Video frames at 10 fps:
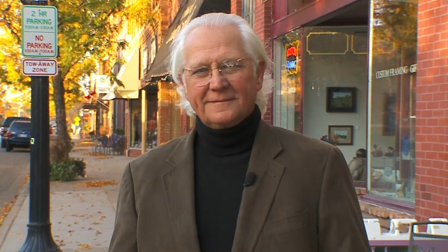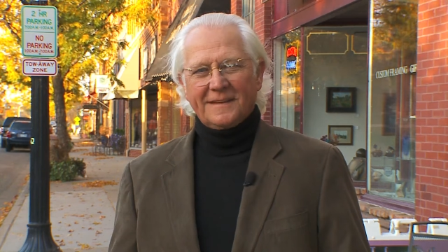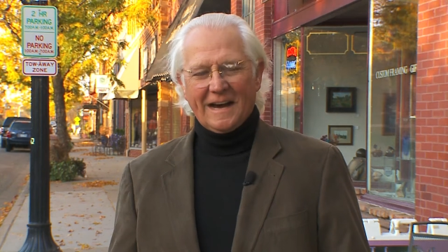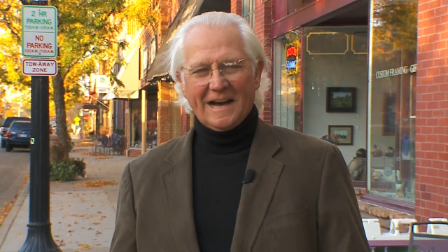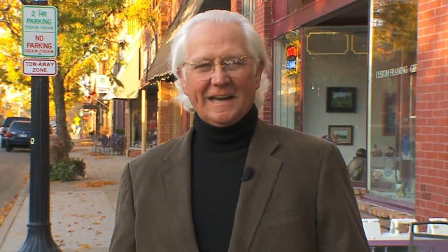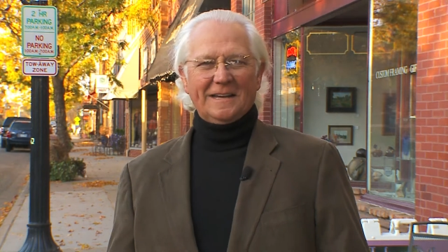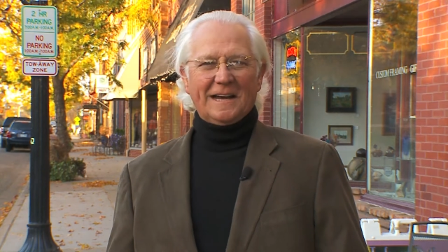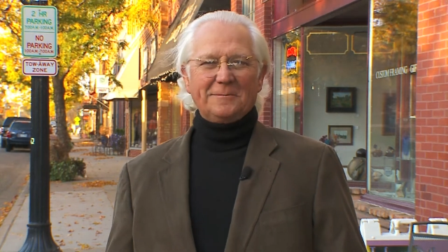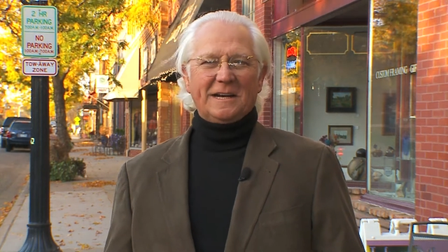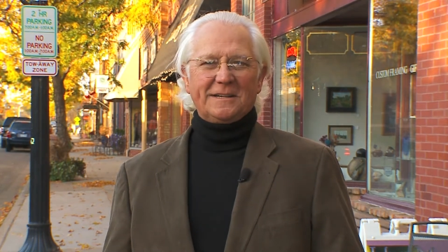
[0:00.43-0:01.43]
Hi,
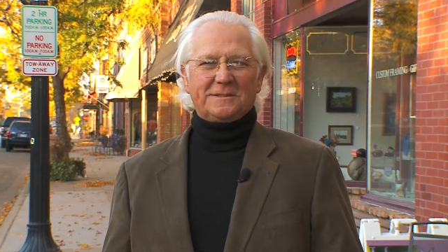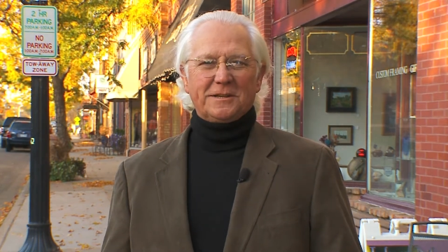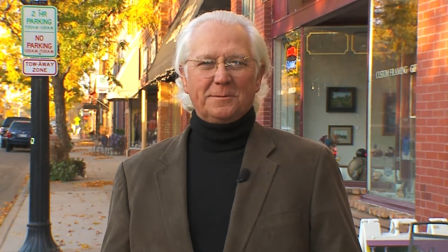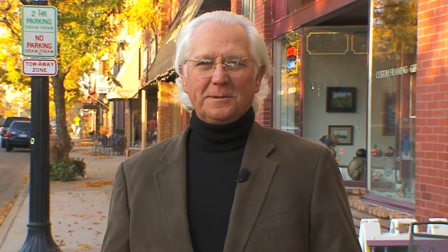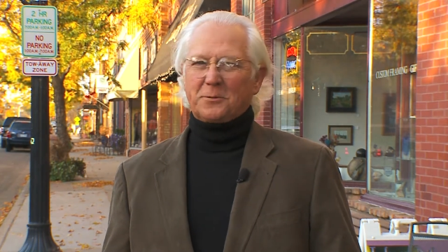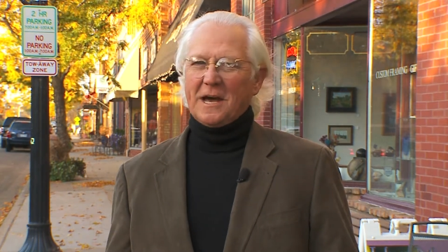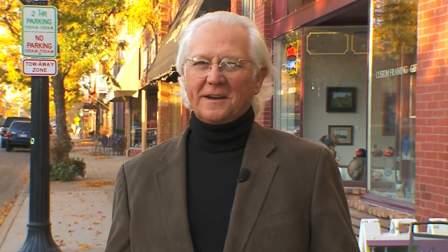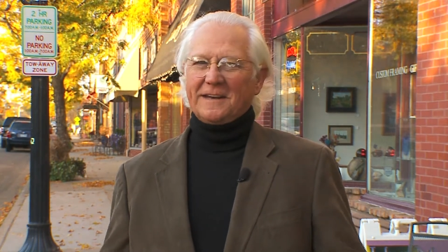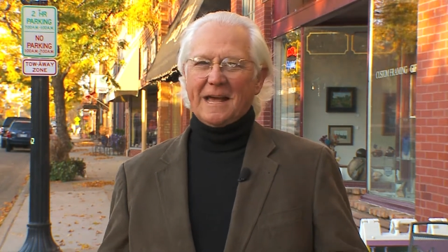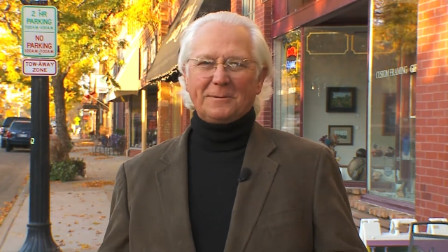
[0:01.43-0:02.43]
I'm Don Shelby, proud
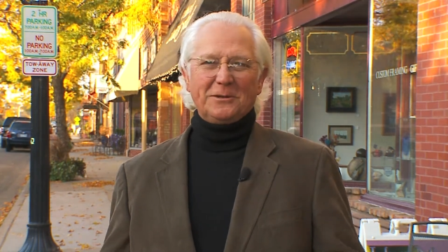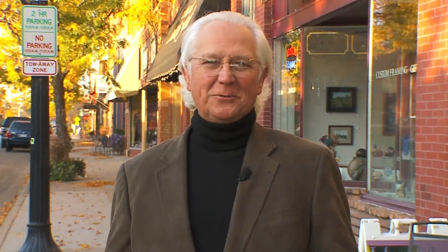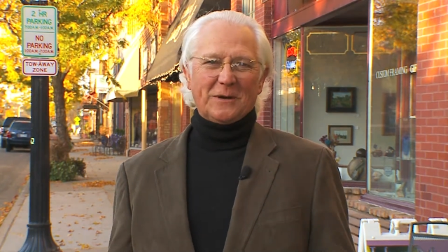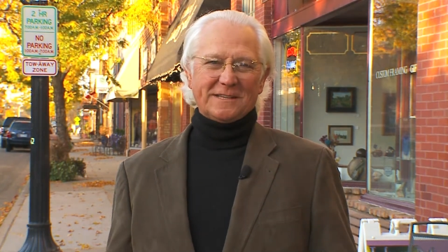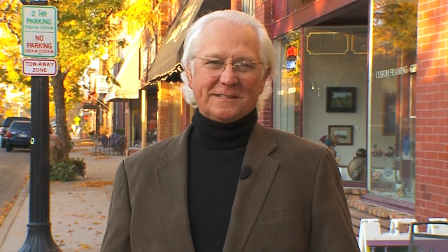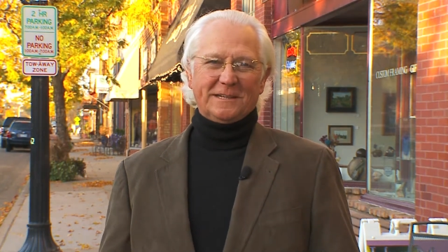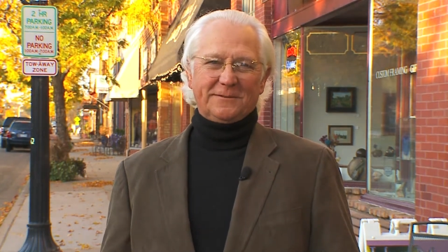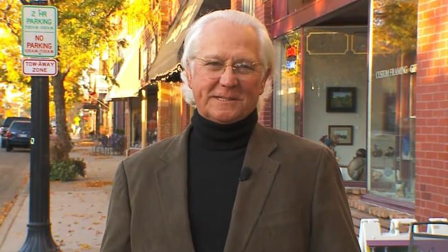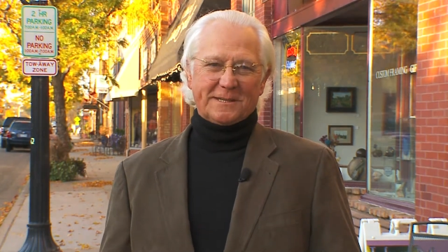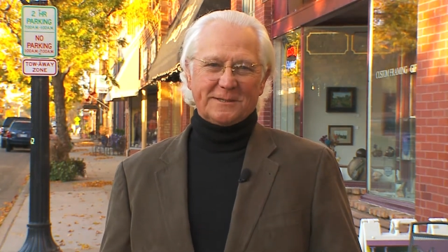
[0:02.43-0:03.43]
and happy new resident of
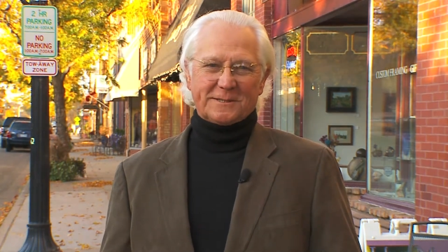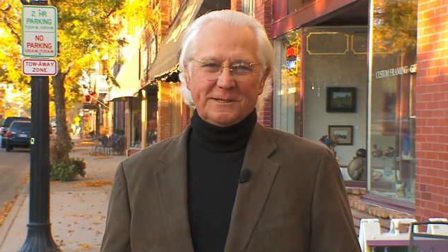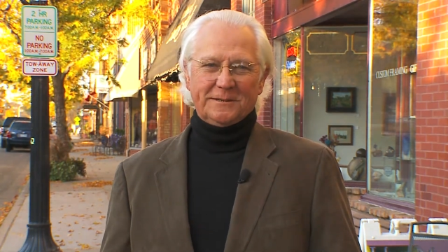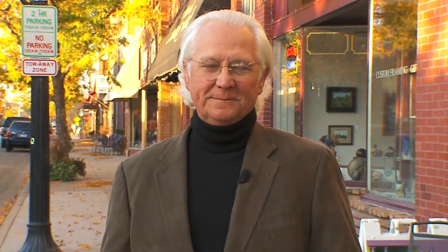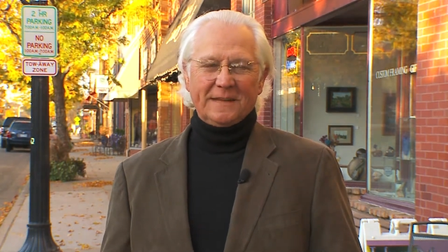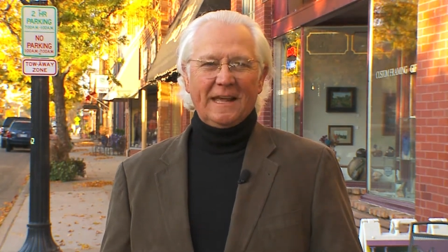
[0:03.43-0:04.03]
Excelsior.